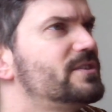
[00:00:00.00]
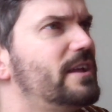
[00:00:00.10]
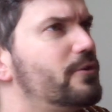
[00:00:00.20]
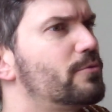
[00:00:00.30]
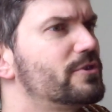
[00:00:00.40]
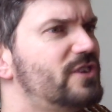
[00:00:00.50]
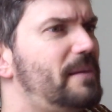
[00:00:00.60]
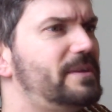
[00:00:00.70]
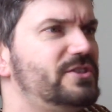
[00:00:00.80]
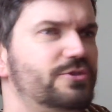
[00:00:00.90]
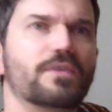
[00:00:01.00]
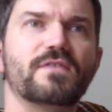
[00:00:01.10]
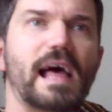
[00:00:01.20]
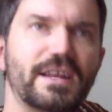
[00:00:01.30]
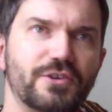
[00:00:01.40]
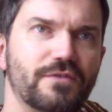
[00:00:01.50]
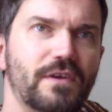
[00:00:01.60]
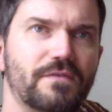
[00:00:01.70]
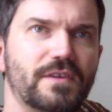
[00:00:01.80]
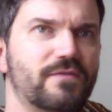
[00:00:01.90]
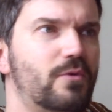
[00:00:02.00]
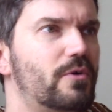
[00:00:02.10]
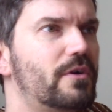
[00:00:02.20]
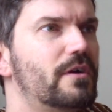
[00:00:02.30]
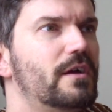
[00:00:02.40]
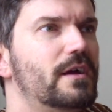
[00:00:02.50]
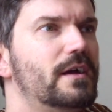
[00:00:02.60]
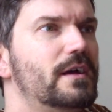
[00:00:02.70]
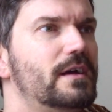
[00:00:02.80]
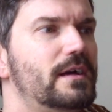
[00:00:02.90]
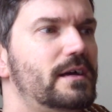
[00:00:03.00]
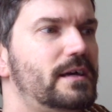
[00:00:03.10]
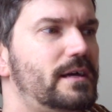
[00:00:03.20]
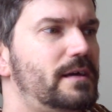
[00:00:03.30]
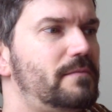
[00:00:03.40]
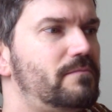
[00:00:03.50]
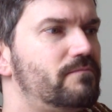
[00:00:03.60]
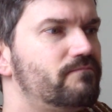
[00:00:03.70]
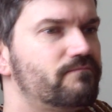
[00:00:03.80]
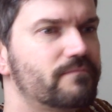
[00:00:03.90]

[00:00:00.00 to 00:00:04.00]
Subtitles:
There's another workshop I just do a flat $250 for. So